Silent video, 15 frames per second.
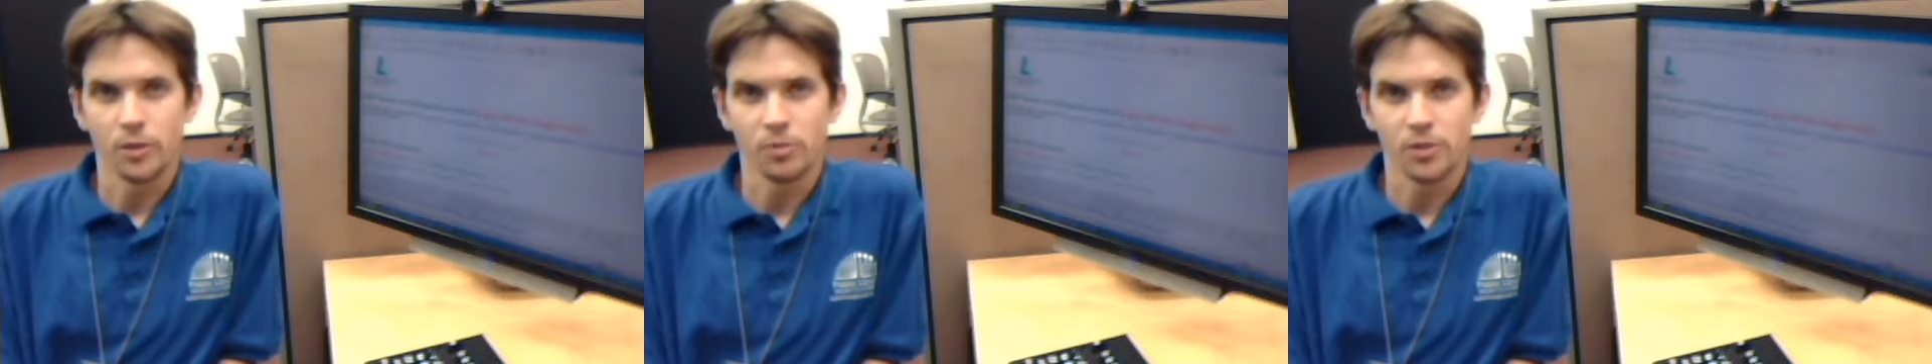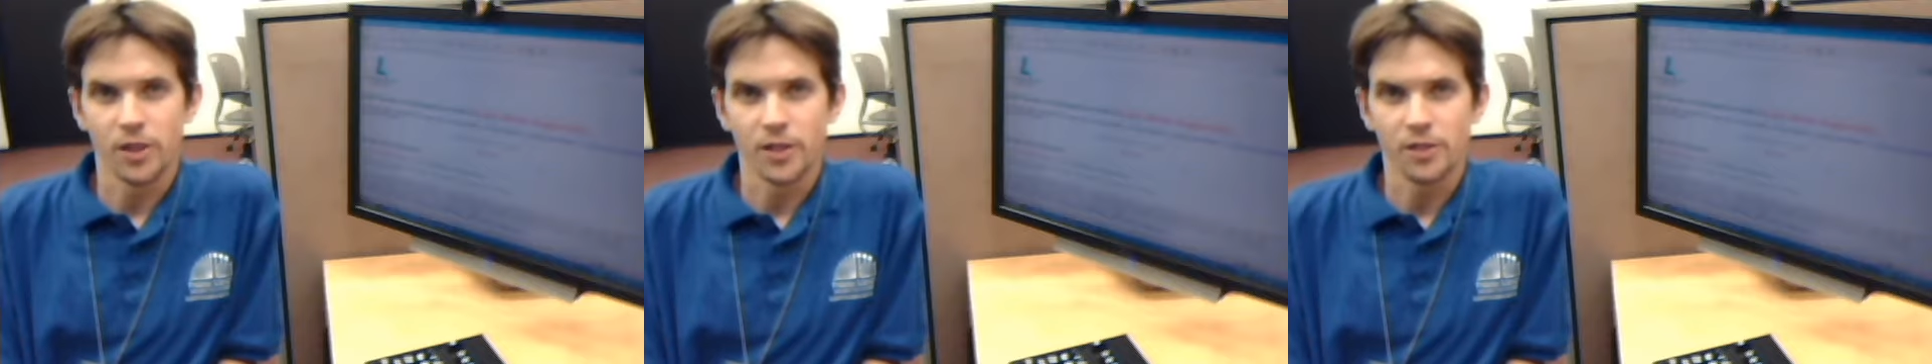
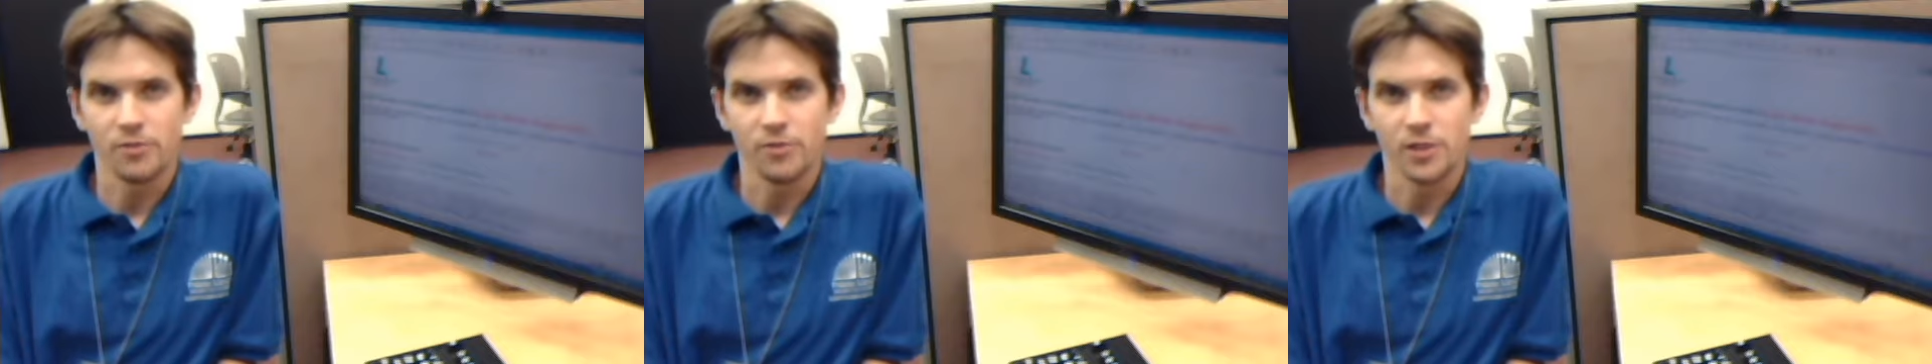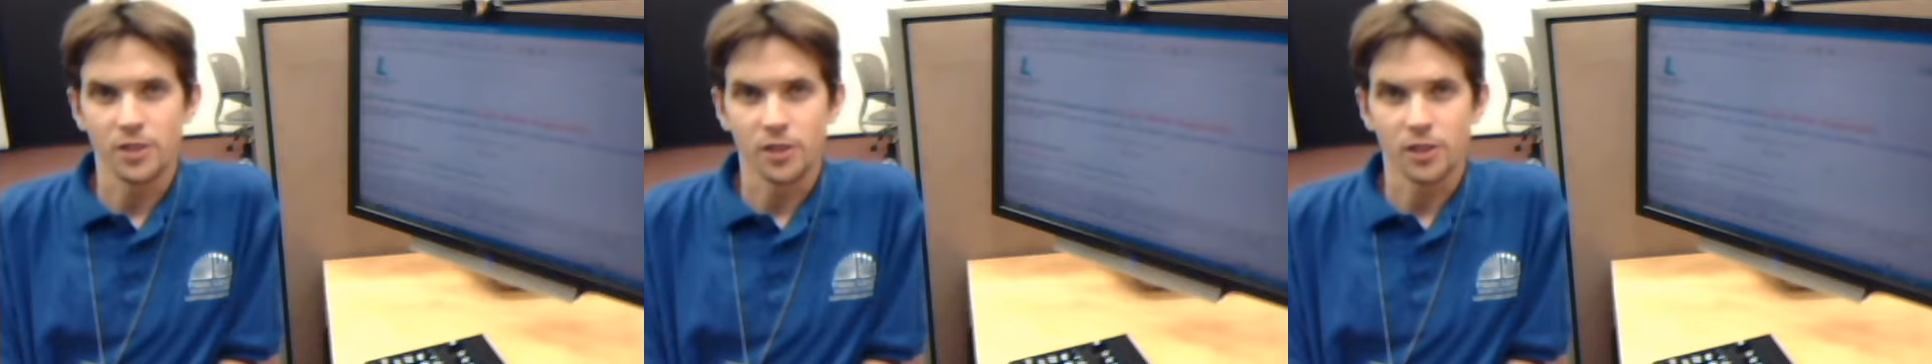Blind and
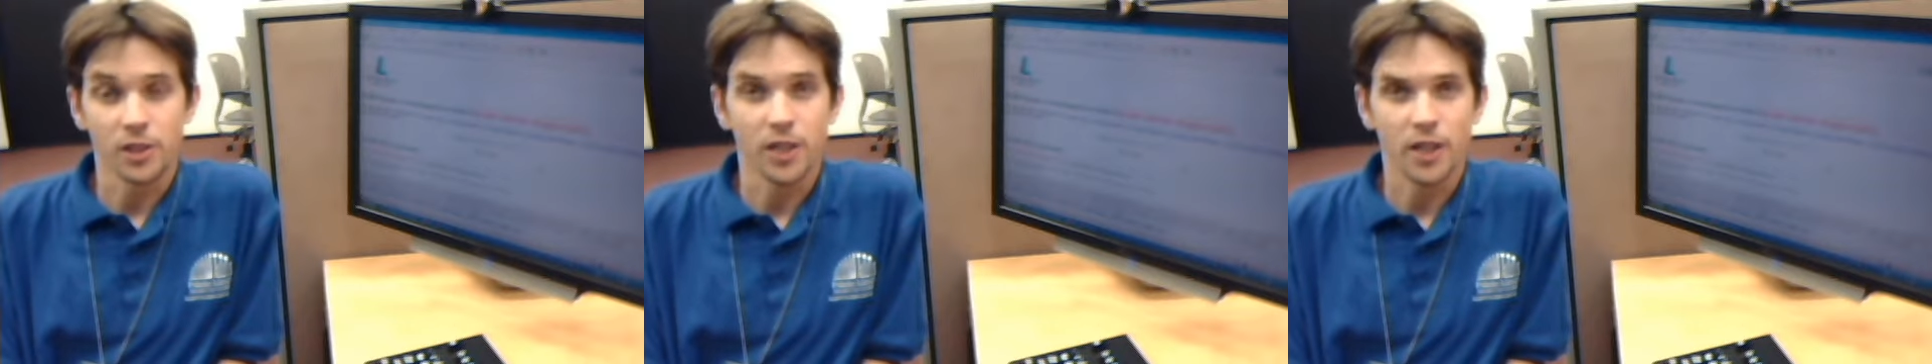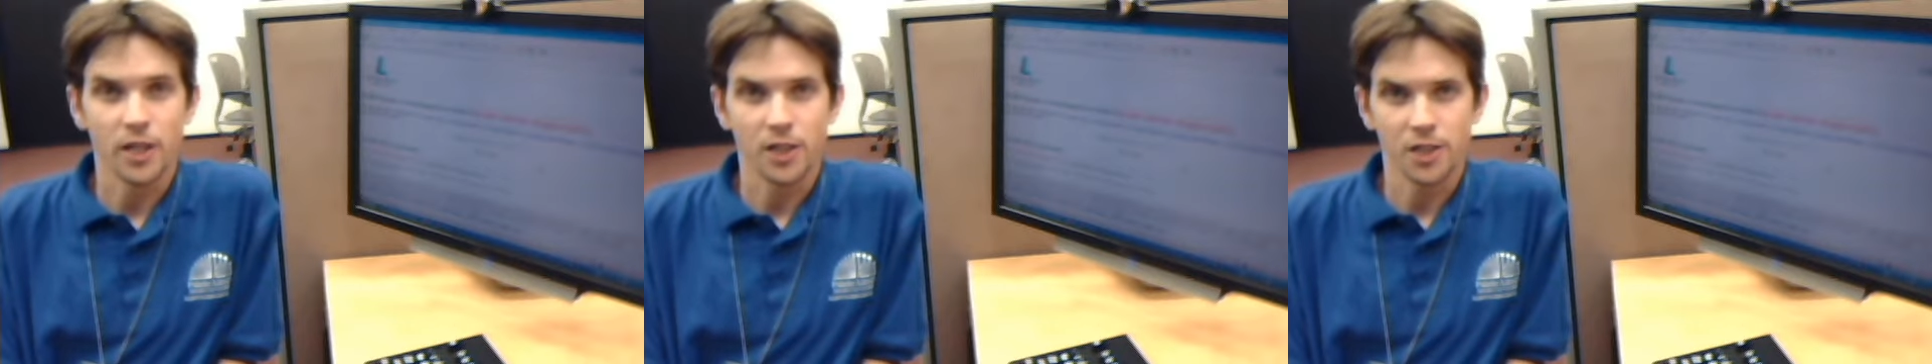Physically
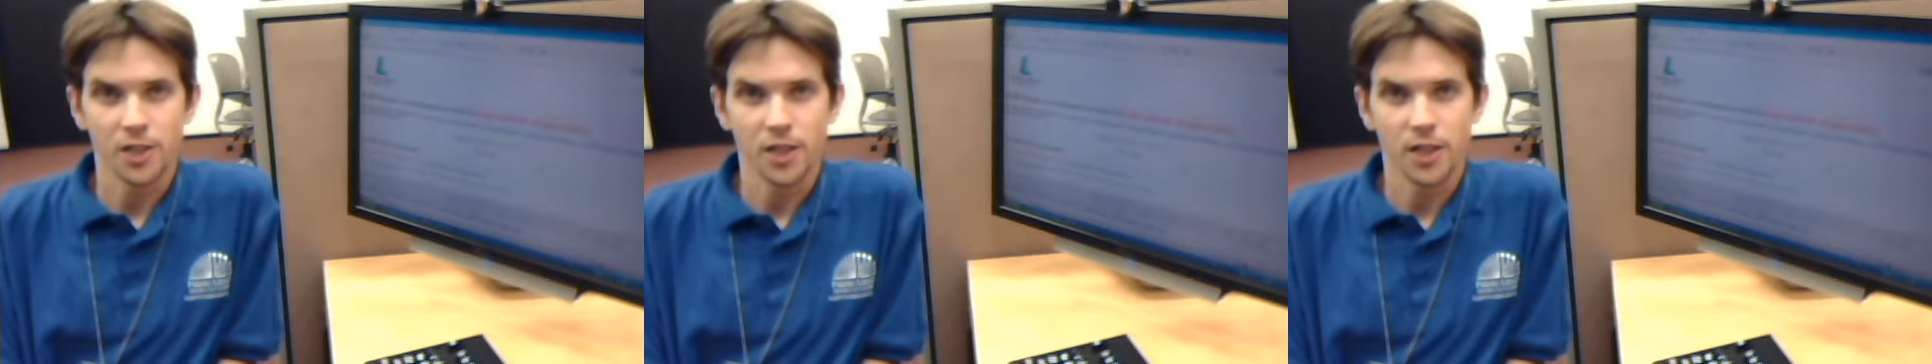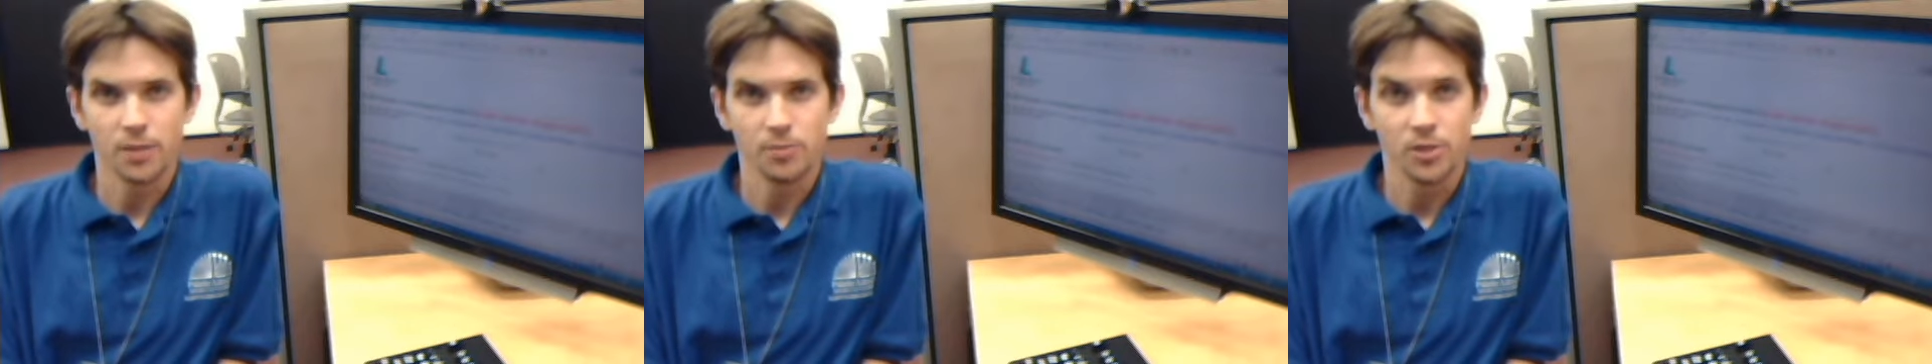
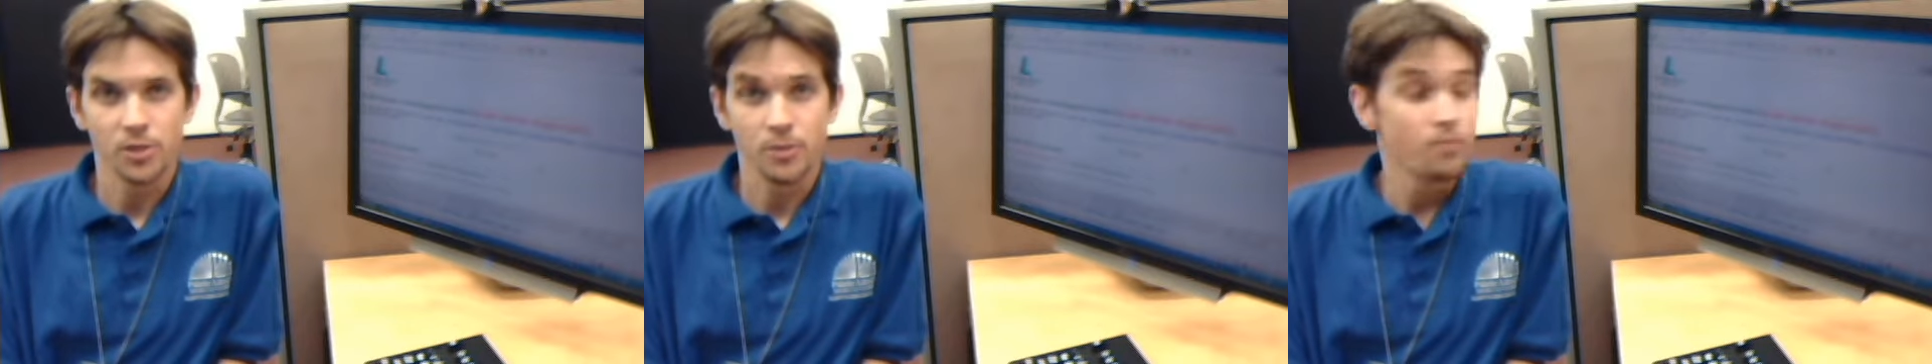Handicapped.